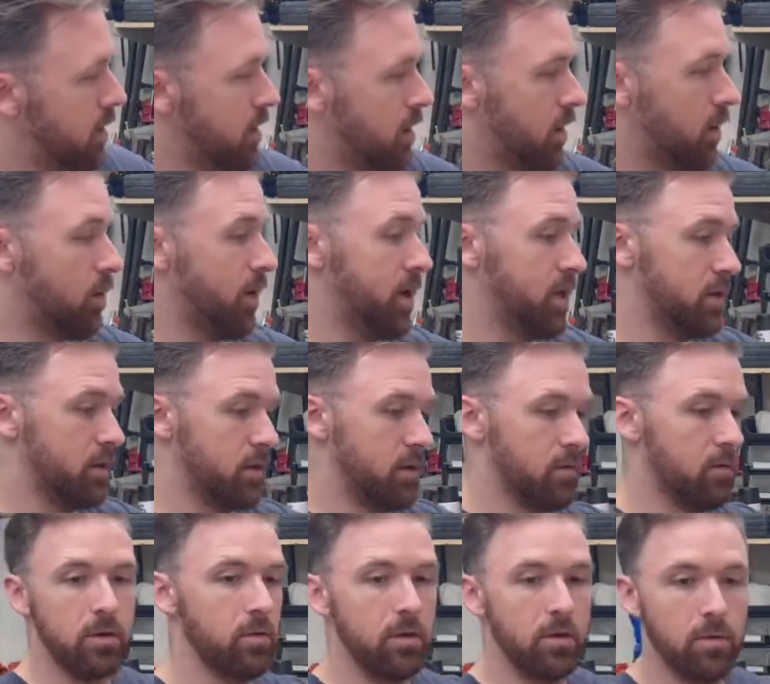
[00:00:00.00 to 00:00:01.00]
And I wait,
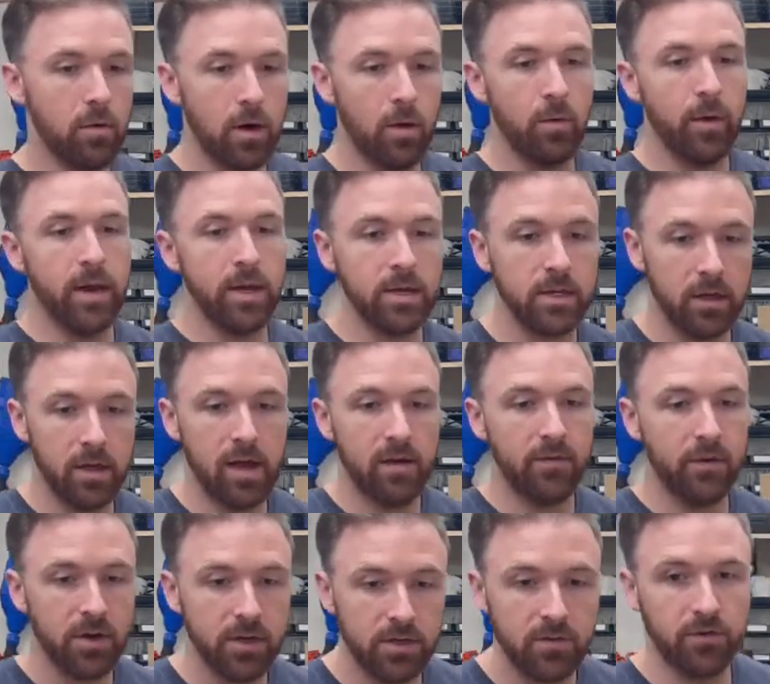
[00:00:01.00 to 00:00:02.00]
you want to wait until
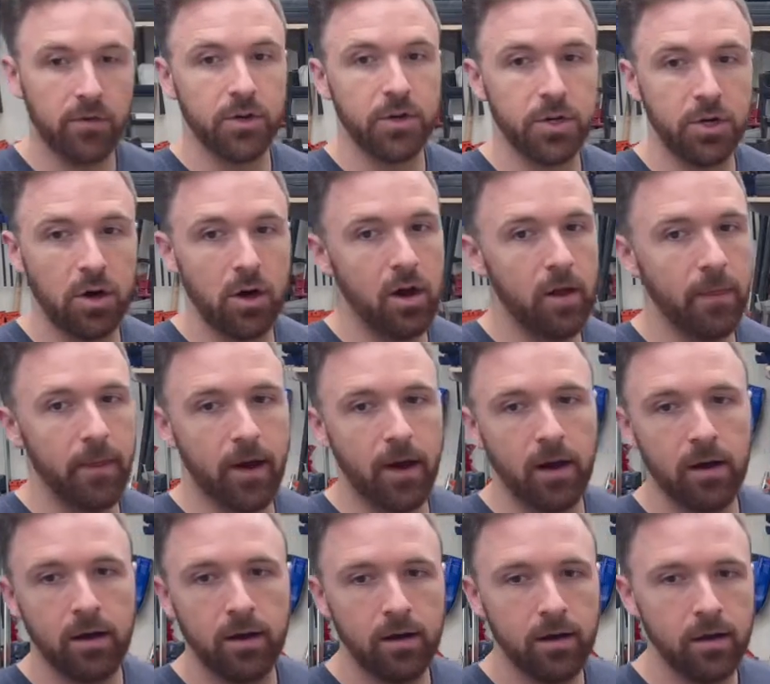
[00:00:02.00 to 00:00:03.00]
after it's for sure on there.
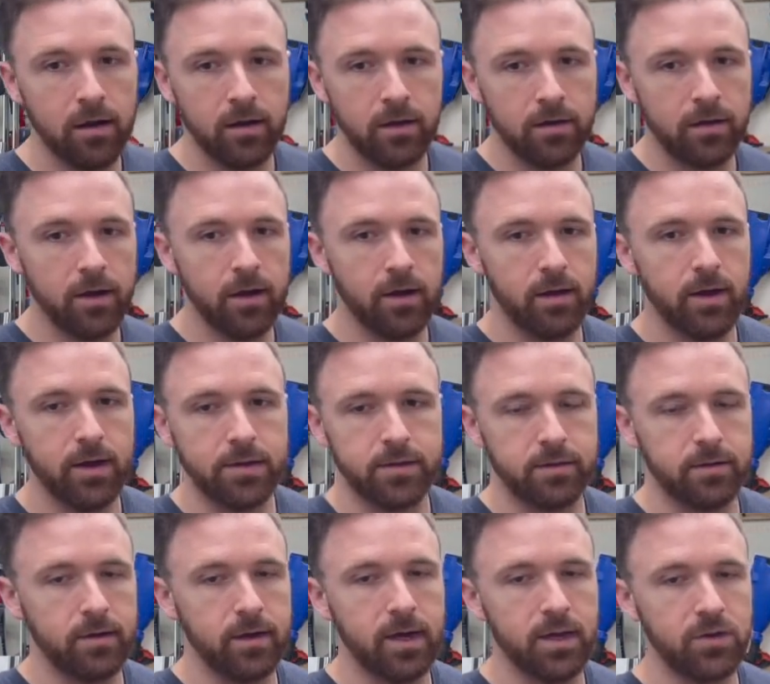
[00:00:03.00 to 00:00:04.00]

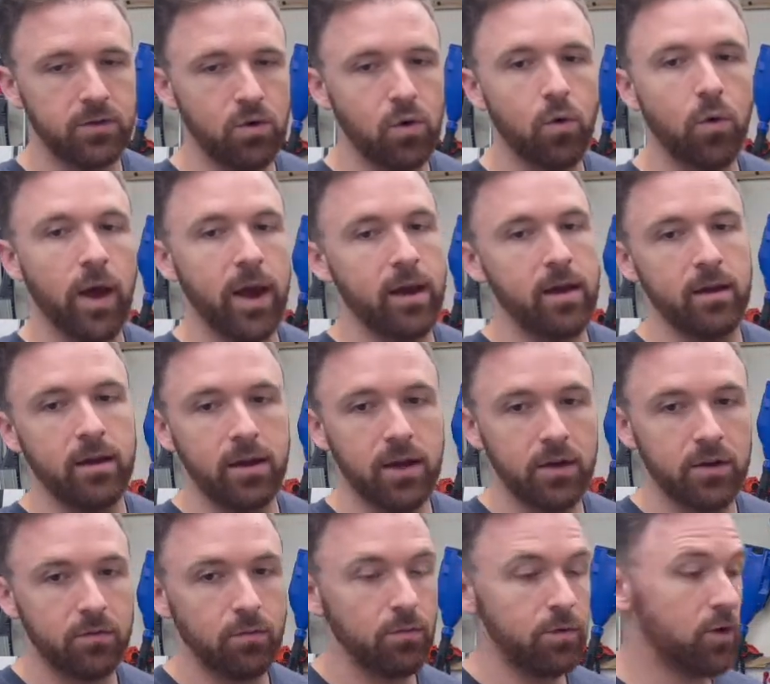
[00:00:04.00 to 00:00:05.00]
It's quick,
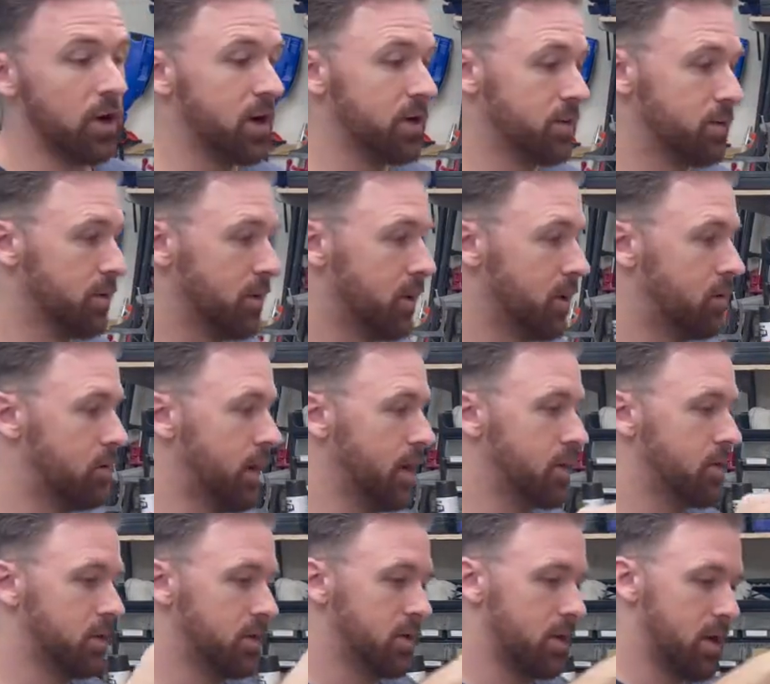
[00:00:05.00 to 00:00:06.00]
it dries really quick,
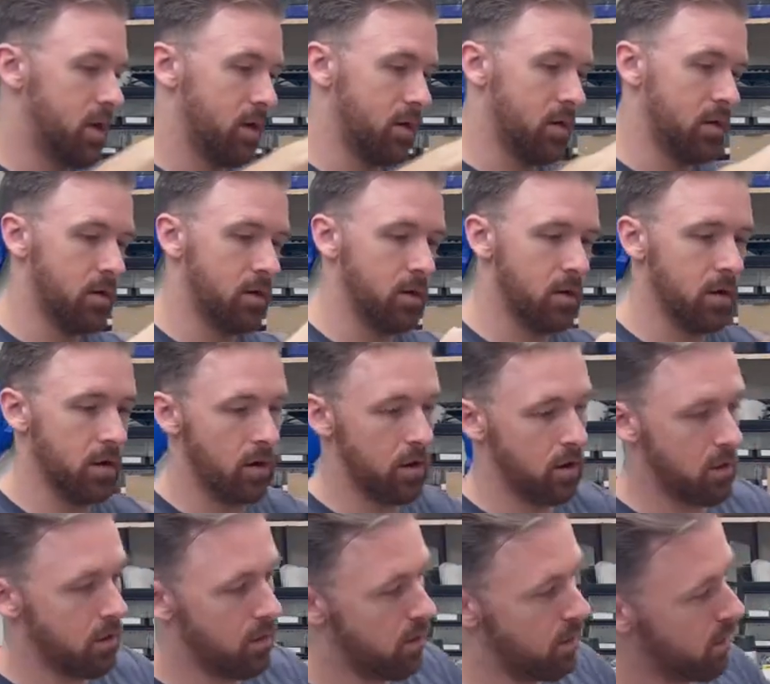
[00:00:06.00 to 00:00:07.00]
so it's not gonna
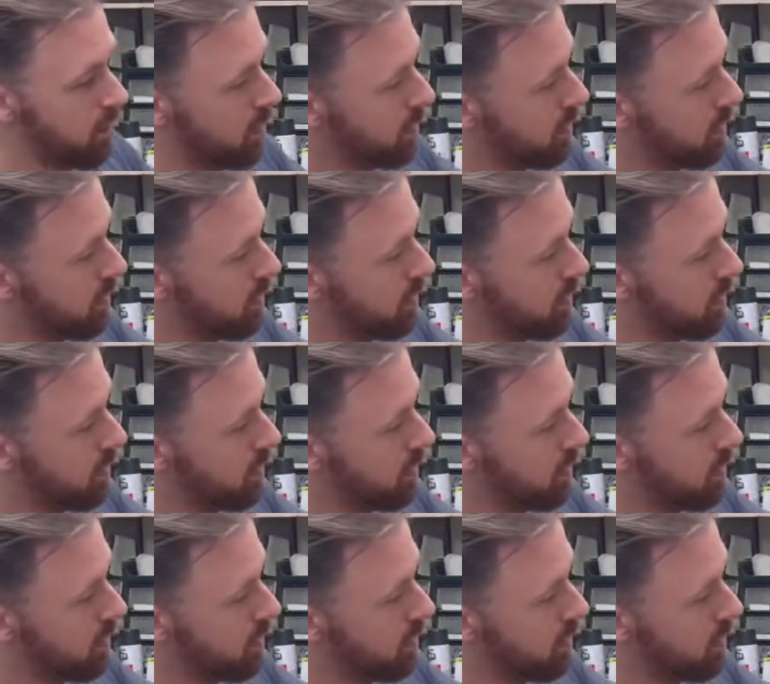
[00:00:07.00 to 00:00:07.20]
go